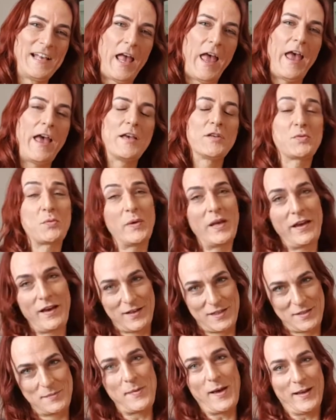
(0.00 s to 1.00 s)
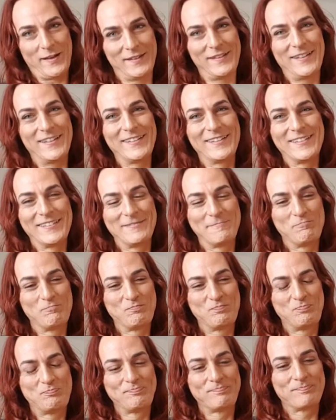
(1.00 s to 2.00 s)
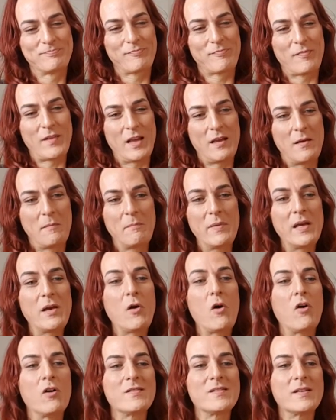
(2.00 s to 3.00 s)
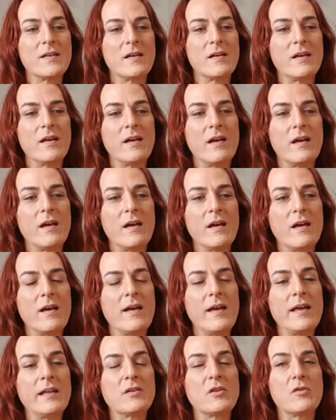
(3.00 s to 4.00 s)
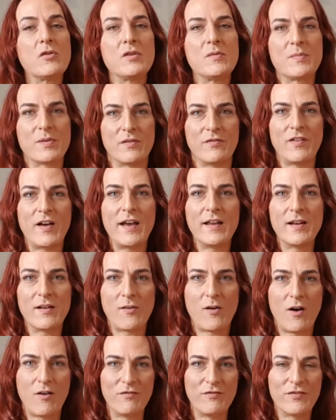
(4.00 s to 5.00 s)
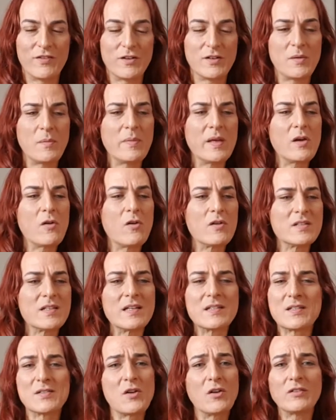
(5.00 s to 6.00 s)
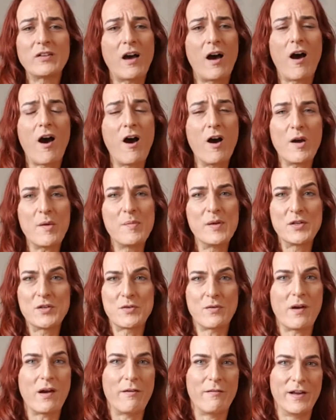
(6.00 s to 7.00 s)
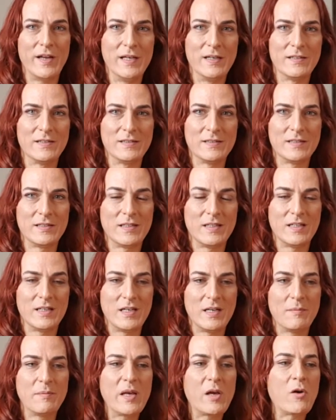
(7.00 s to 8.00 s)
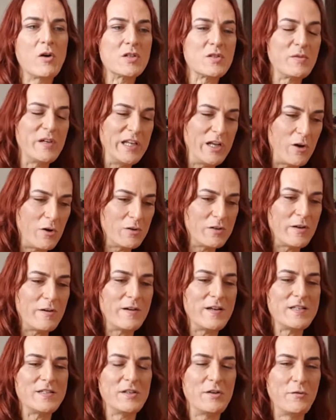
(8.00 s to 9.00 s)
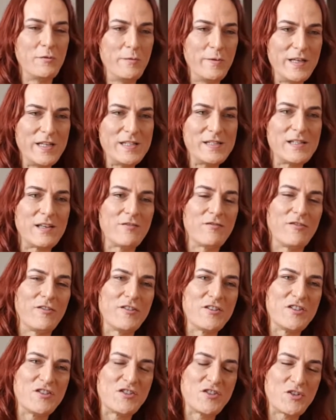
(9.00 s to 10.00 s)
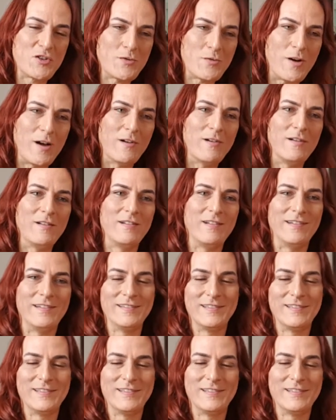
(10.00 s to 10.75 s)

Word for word: as we expected, because it could provide a comfort, because it's not arbitrary, because we know there is a reason for the struggle,